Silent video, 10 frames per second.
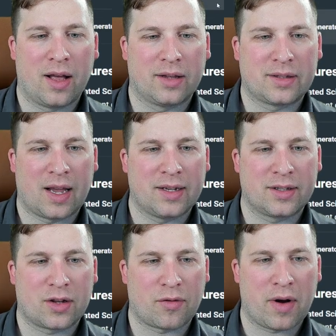size
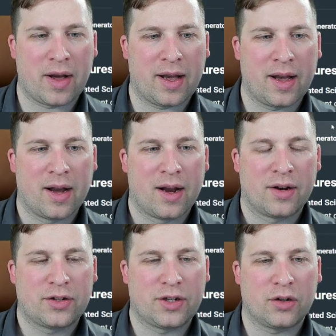3
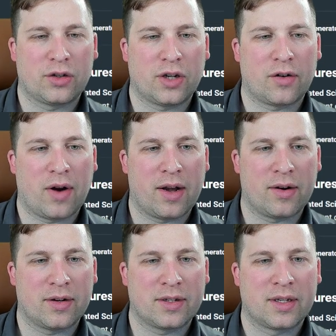shield
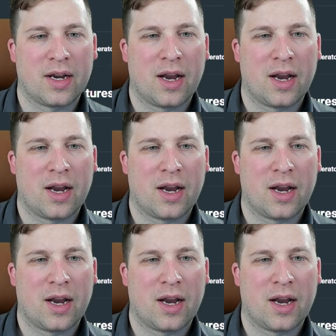generators